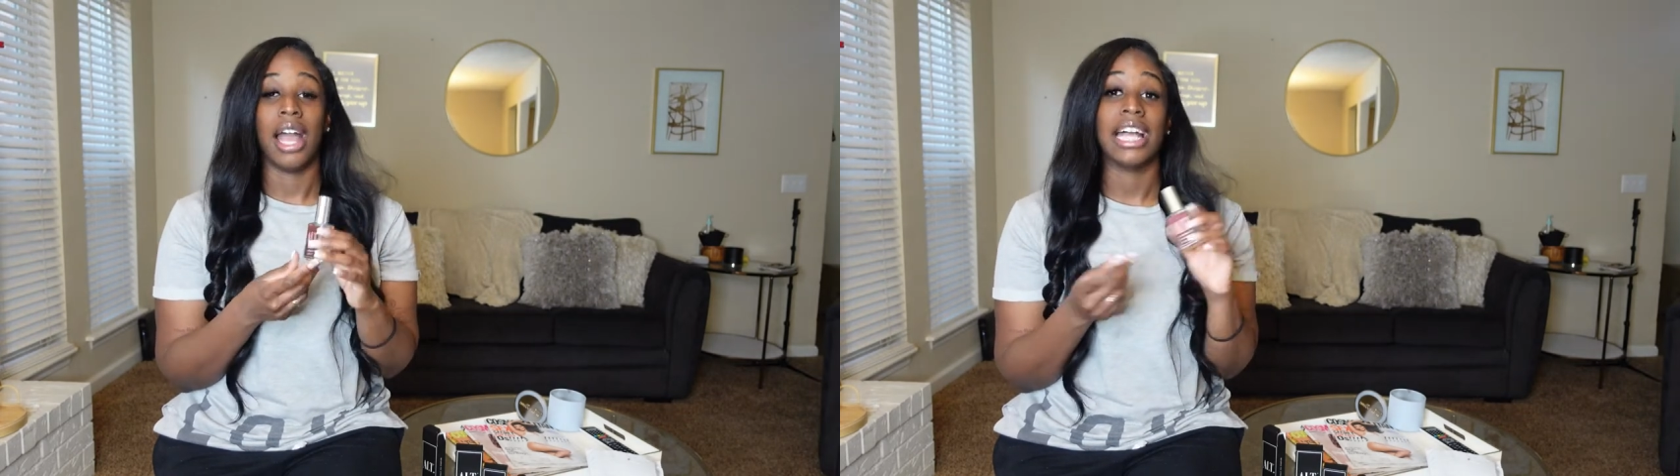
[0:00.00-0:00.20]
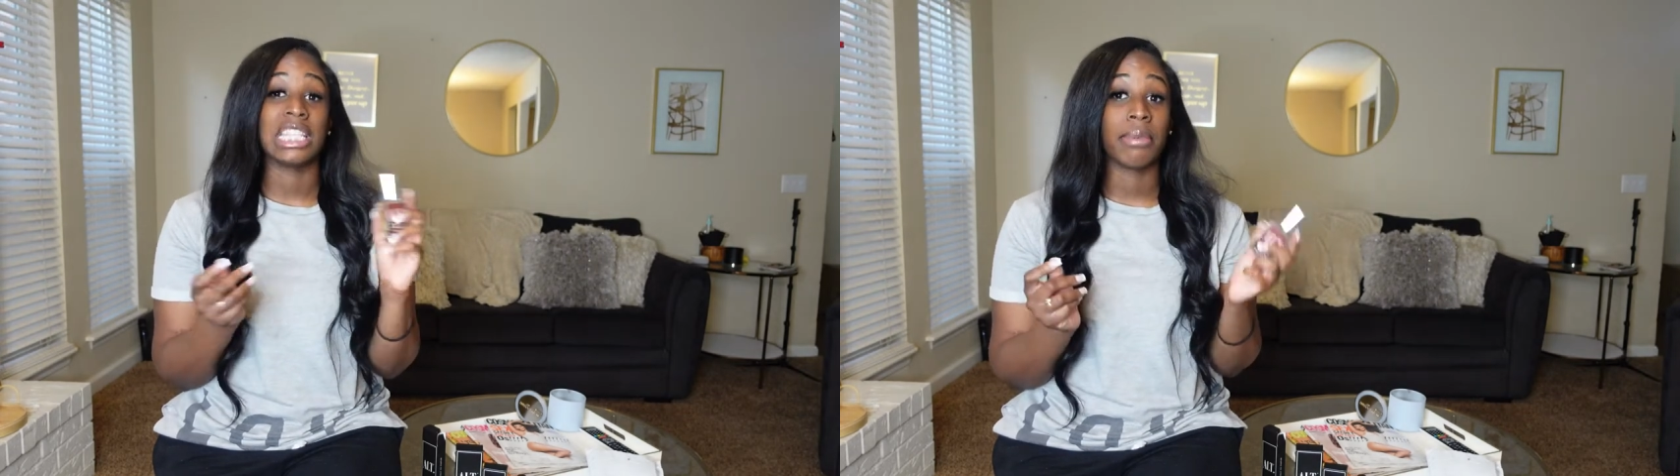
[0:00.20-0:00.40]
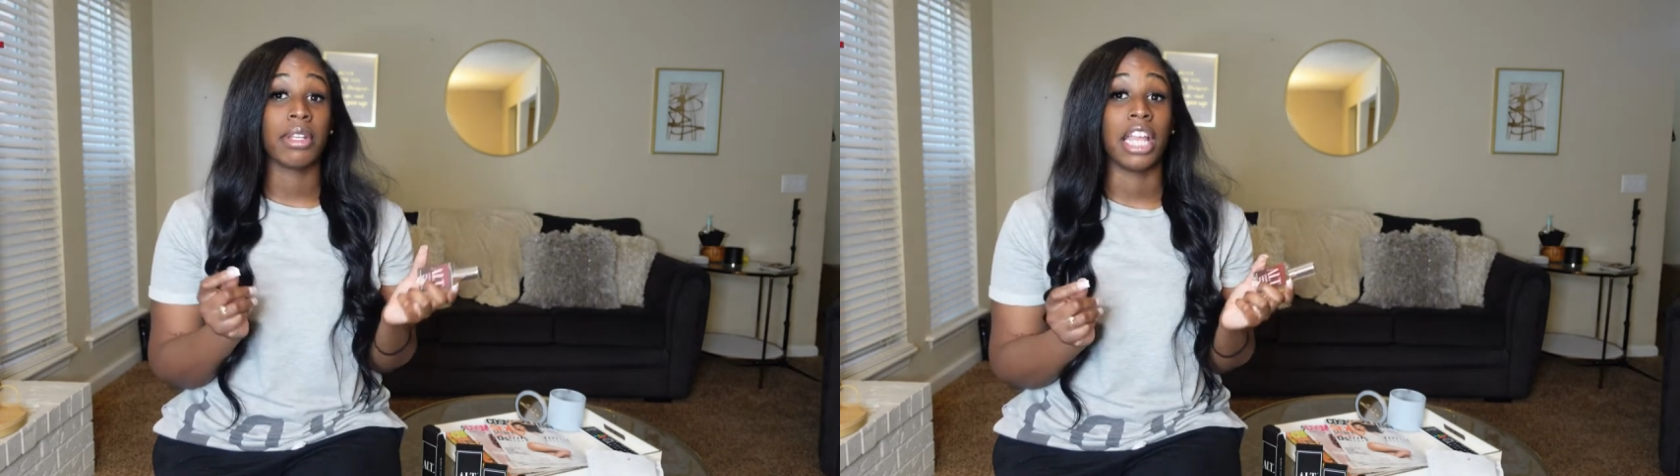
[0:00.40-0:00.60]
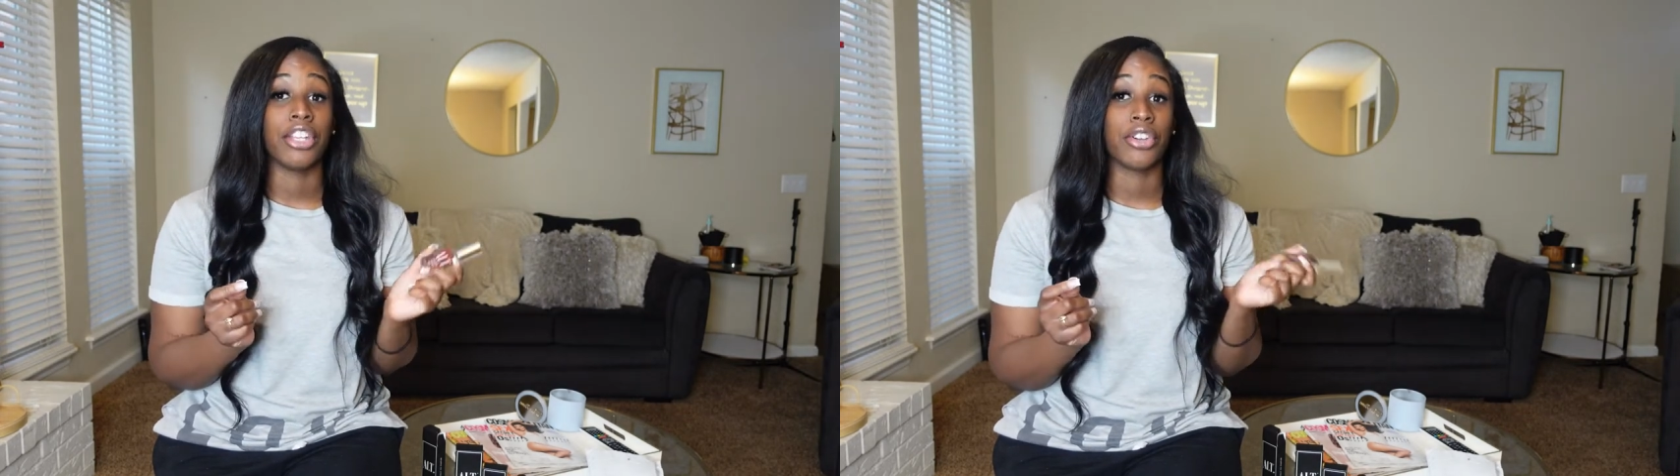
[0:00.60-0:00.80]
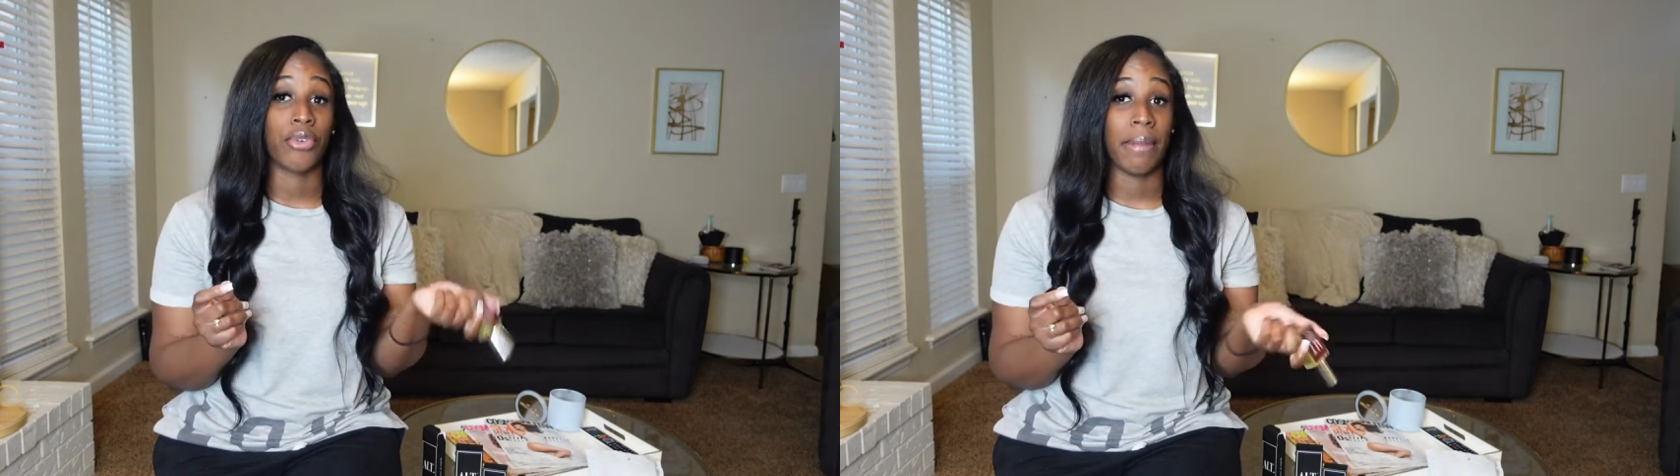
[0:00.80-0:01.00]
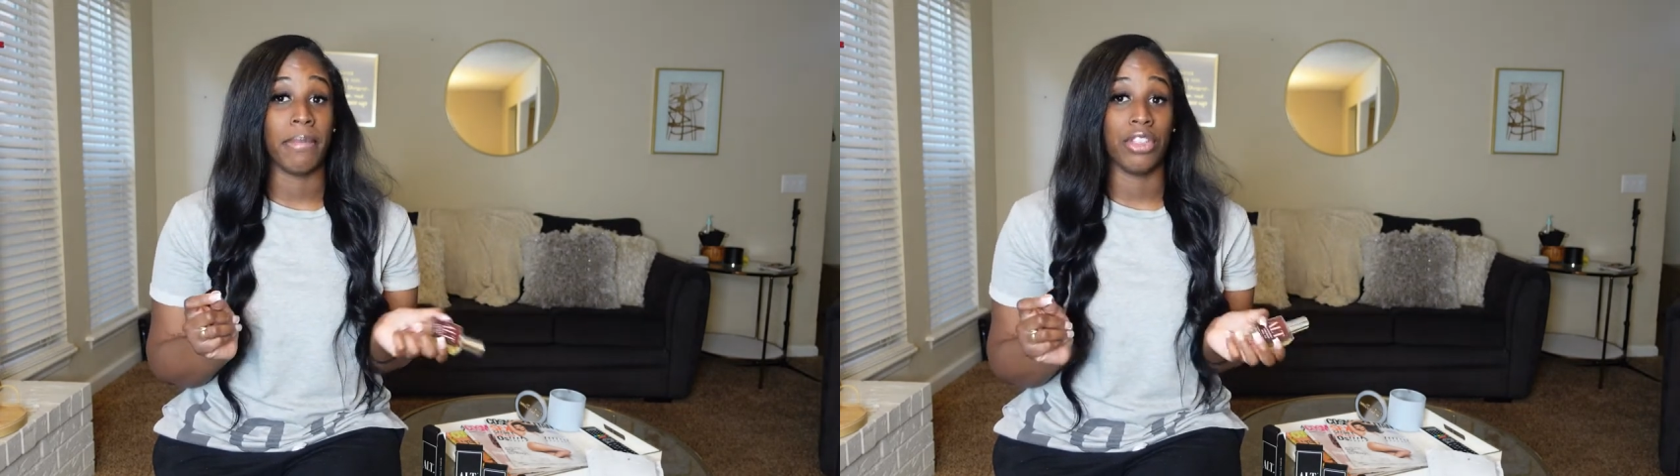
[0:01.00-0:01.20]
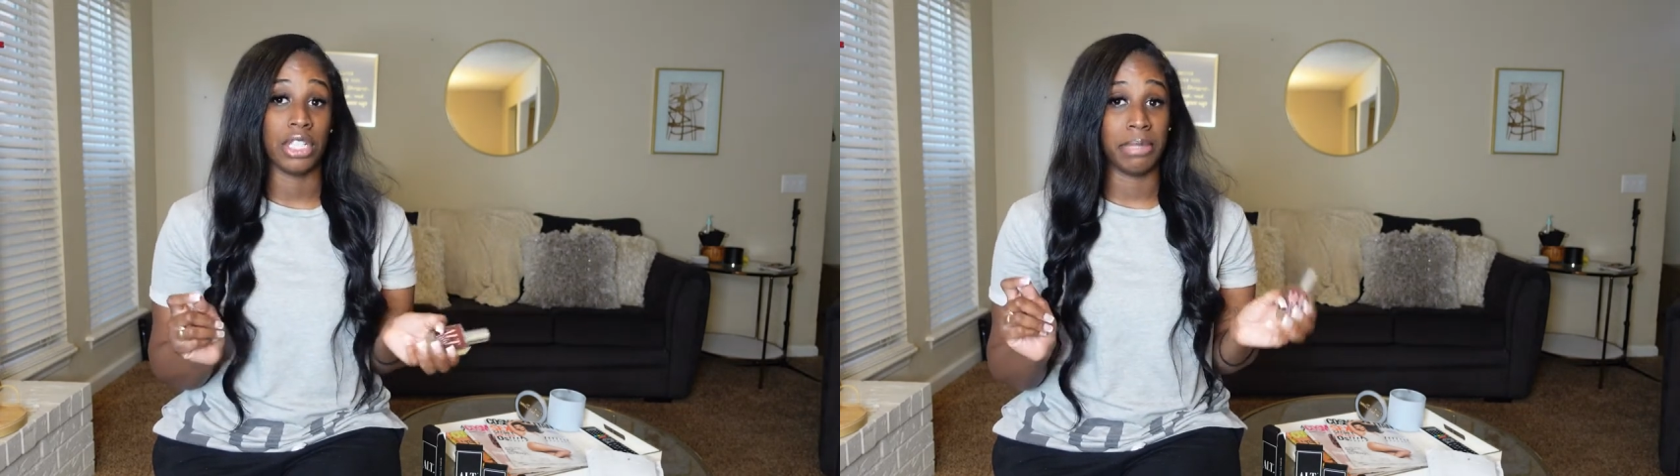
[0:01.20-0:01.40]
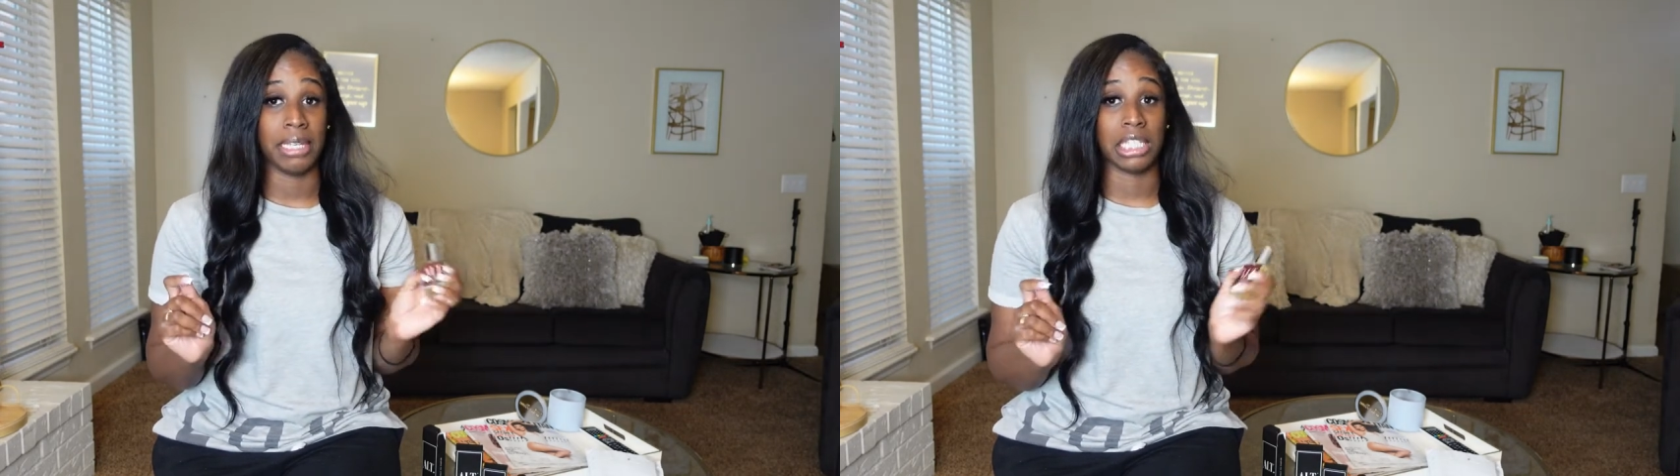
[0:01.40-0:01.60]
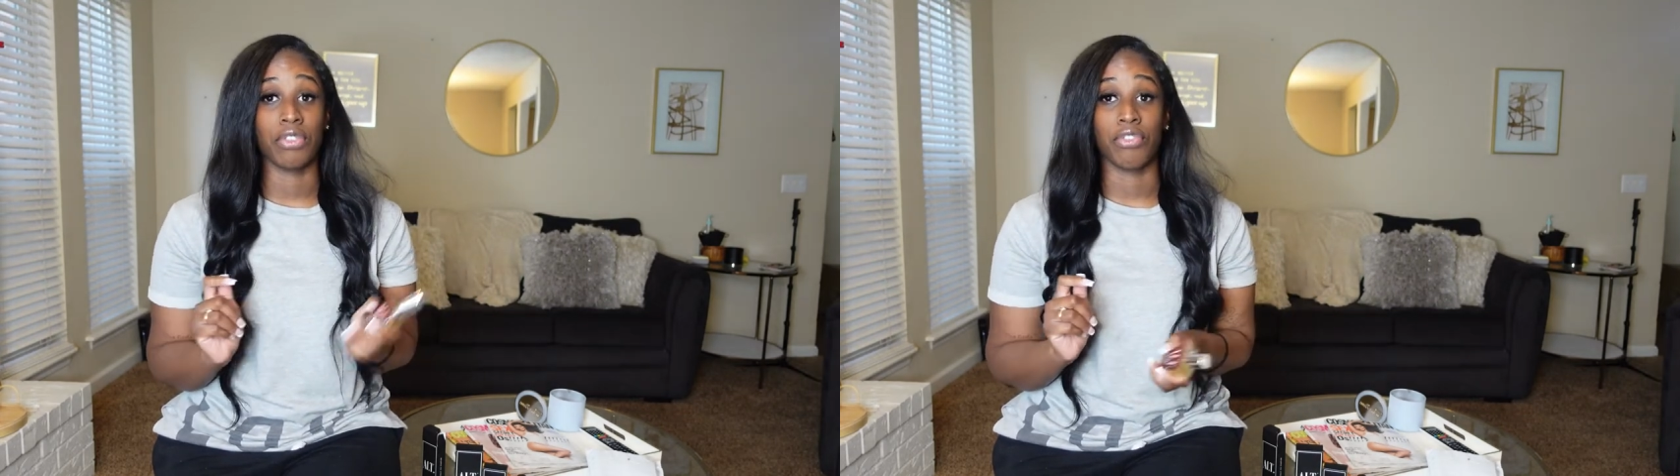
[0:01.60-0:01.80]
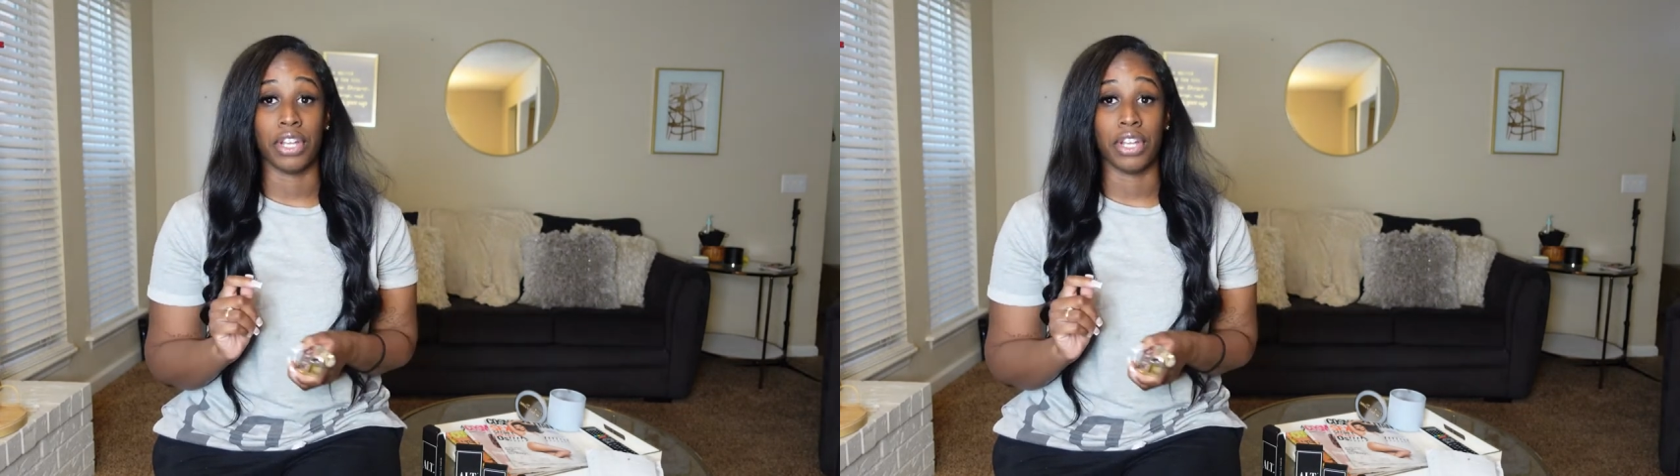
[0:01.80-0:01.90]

I smelled like your grandmother's best